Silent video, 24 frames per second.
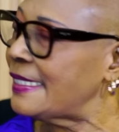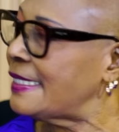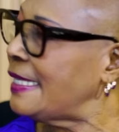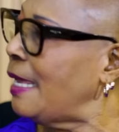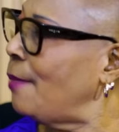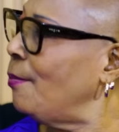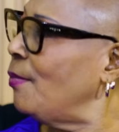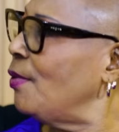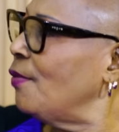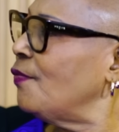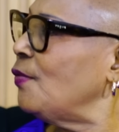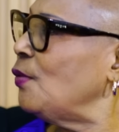
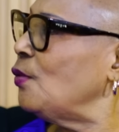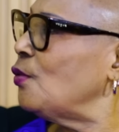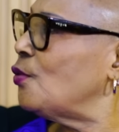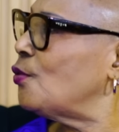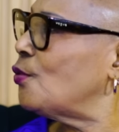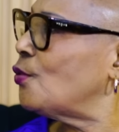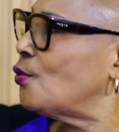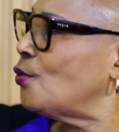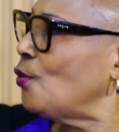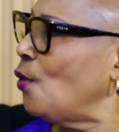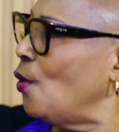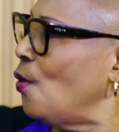Some of you
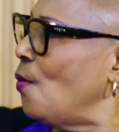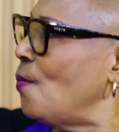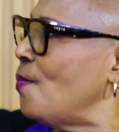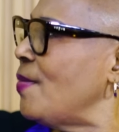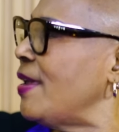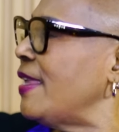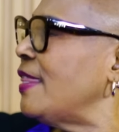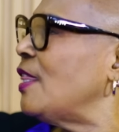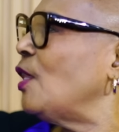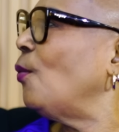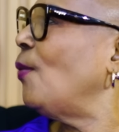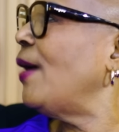saw
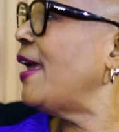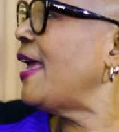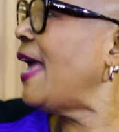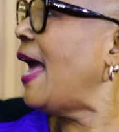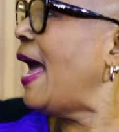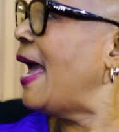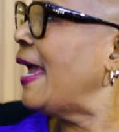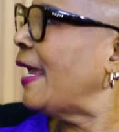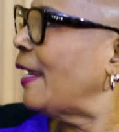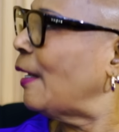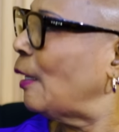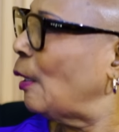me the way
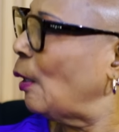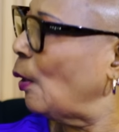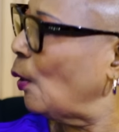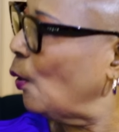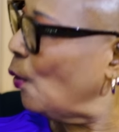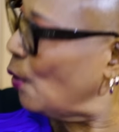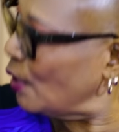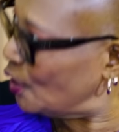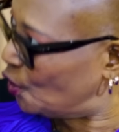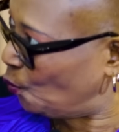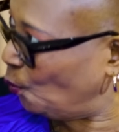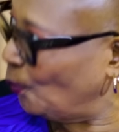I had
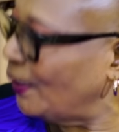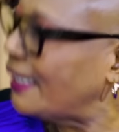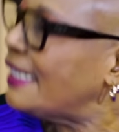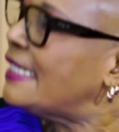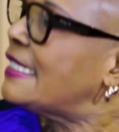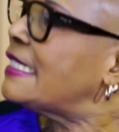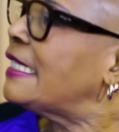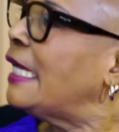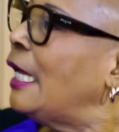lost weight.